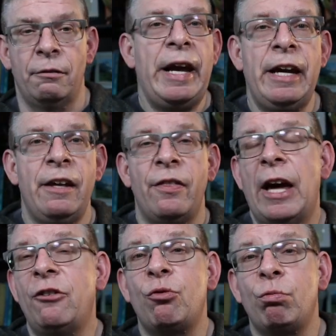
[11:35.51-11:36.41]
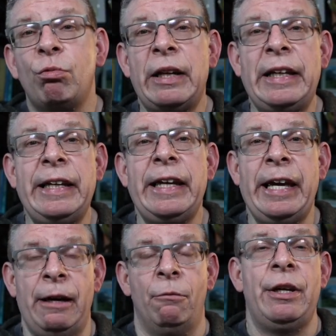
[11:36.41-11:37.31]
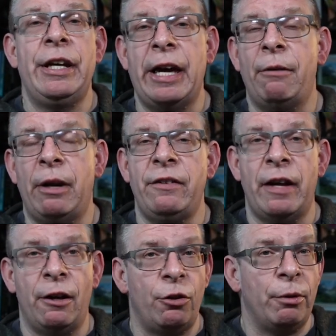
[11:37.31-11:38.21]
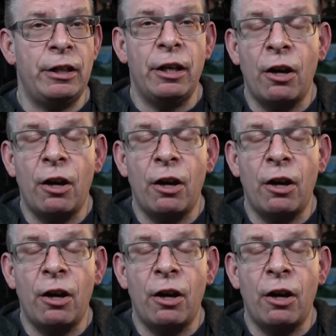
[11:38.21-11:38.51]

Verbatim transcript: But hey, that's really it when you get right down to it.